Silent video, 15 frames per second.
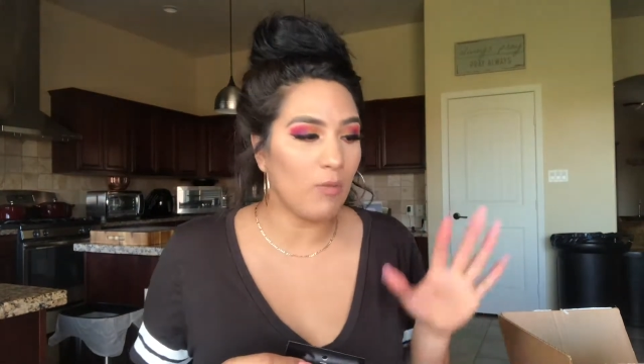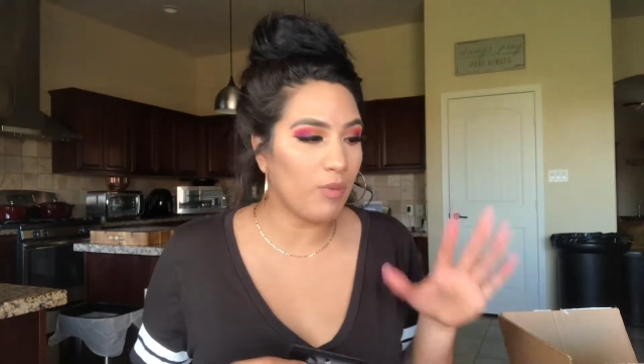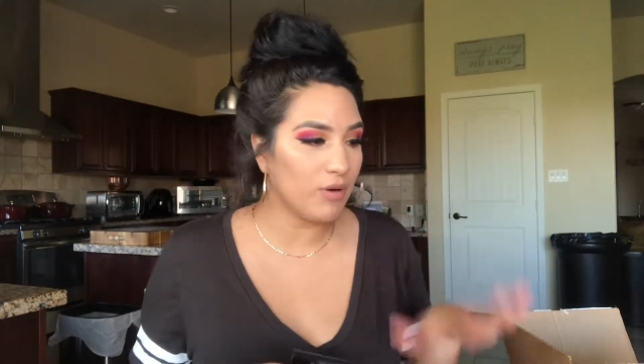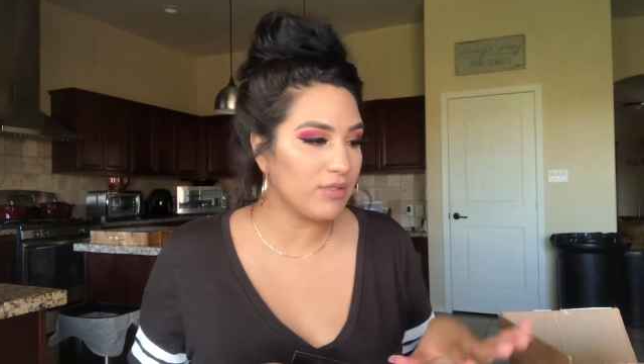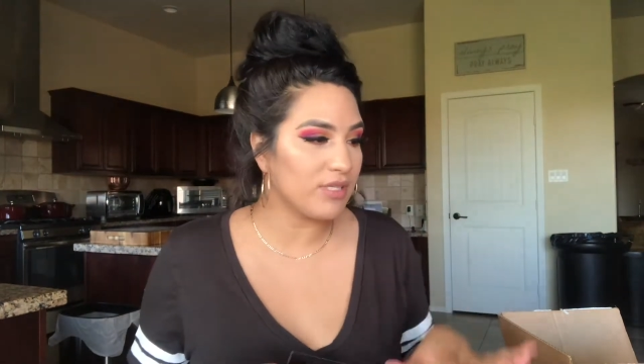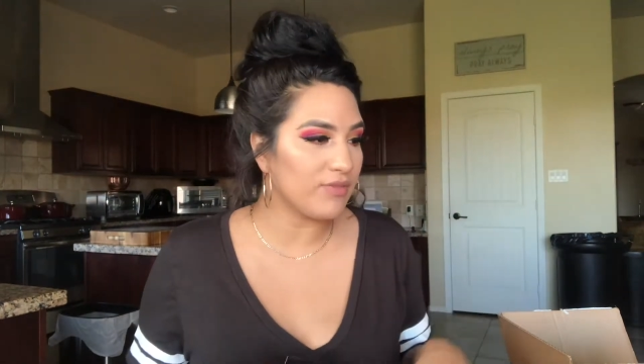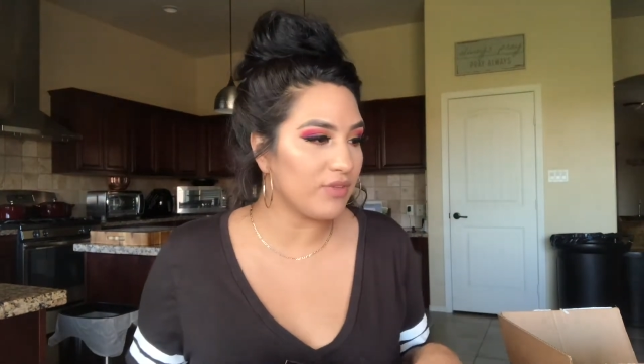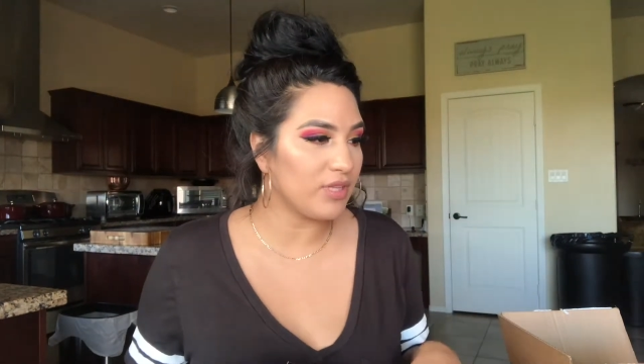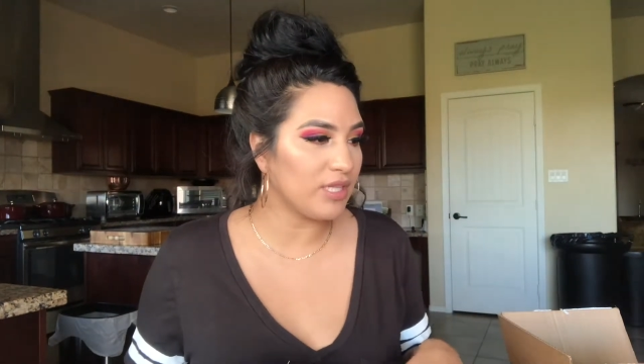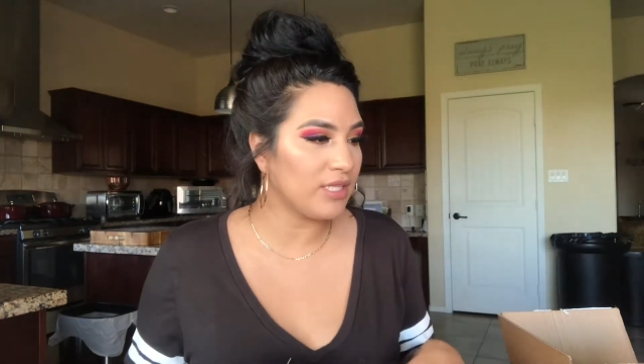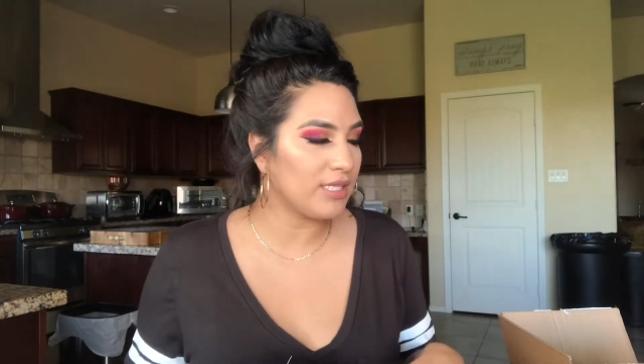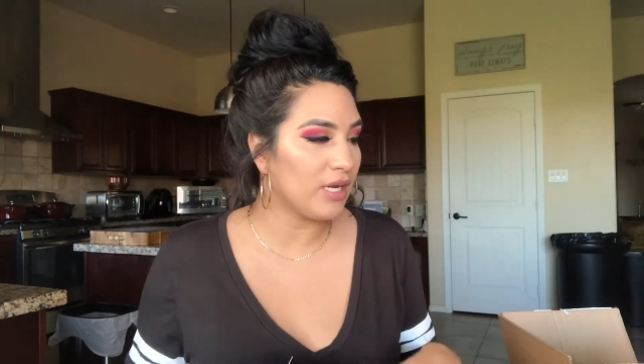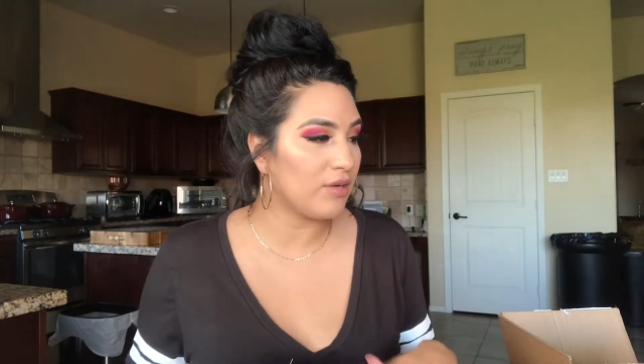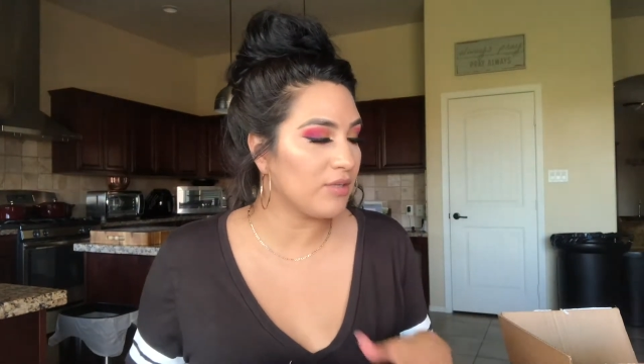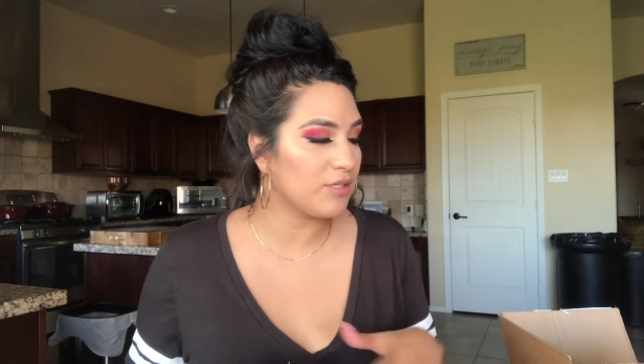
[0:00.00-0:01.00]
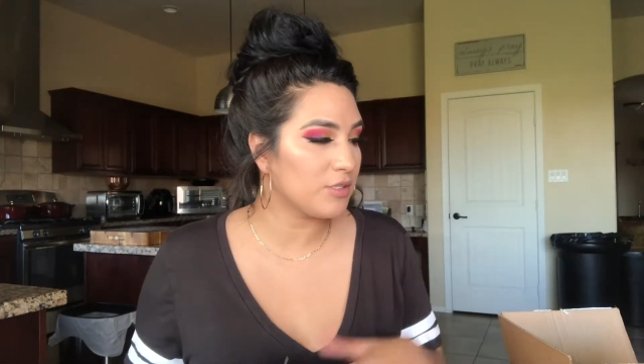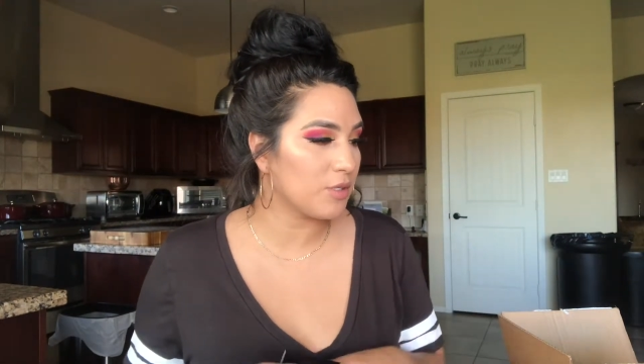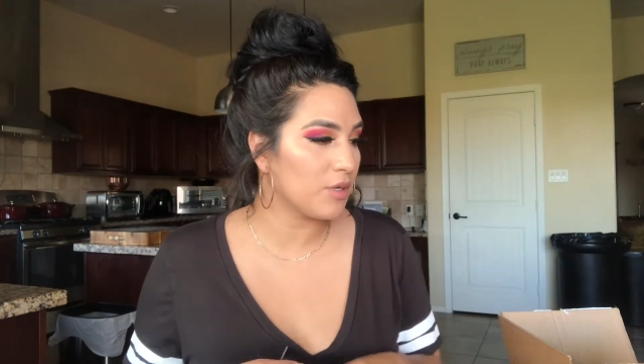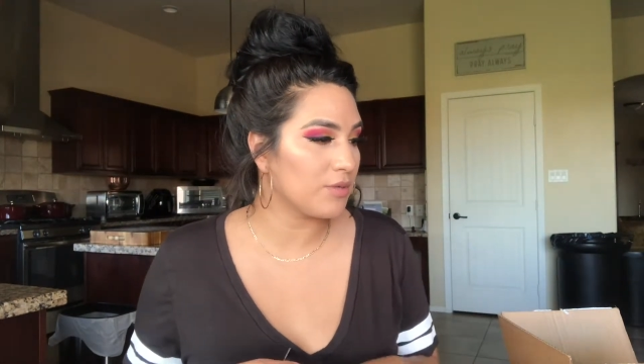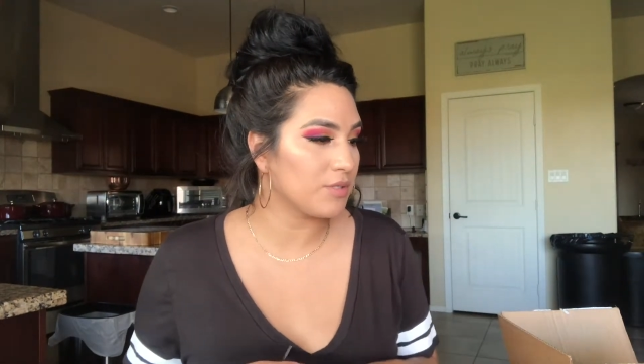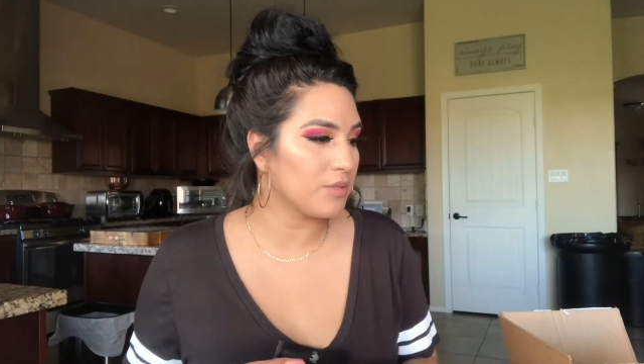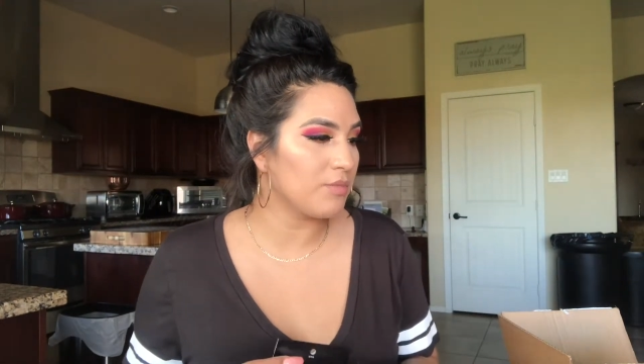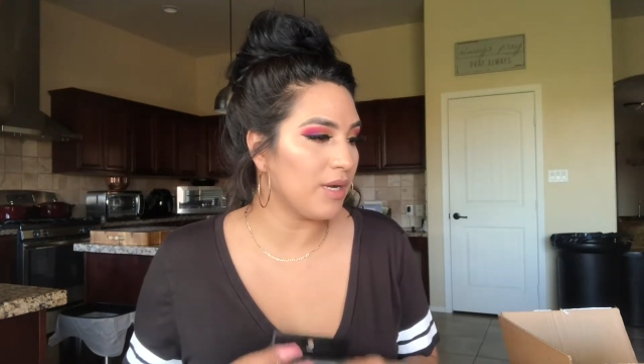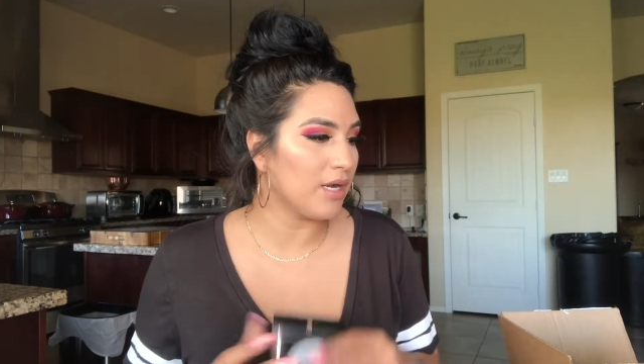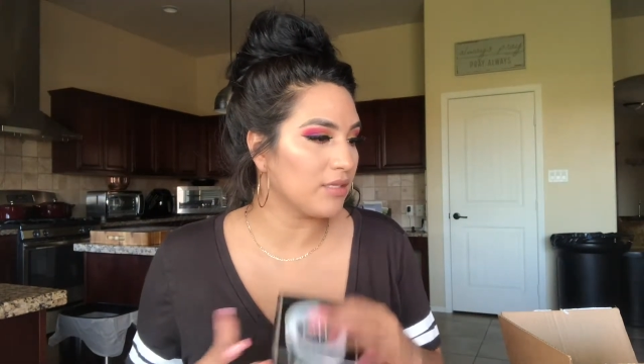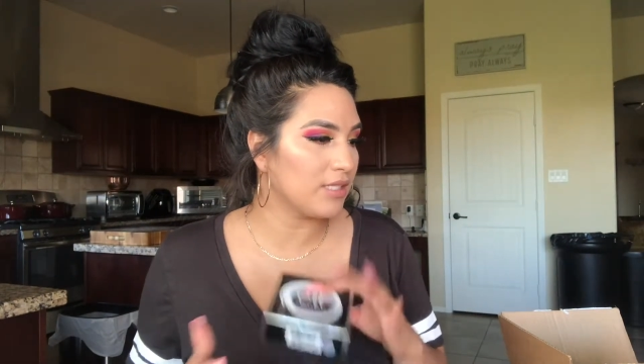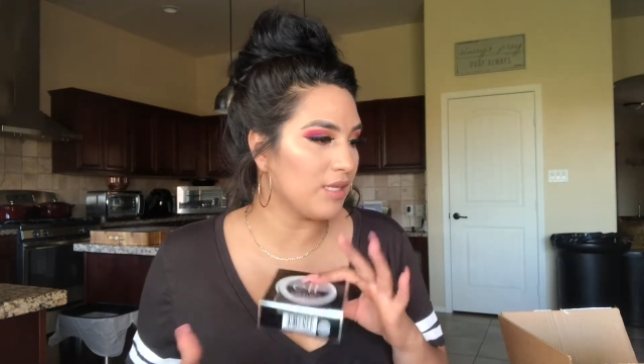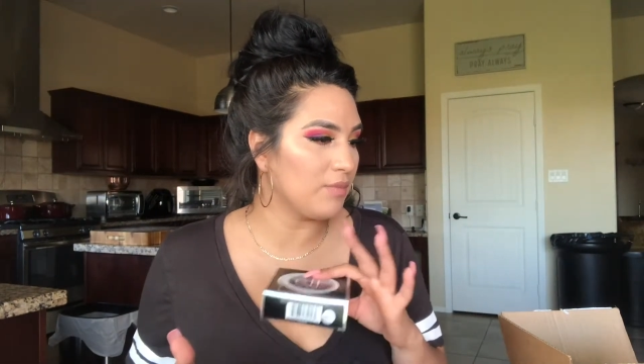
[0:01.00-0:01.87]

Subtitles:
I'll post everything down in the description box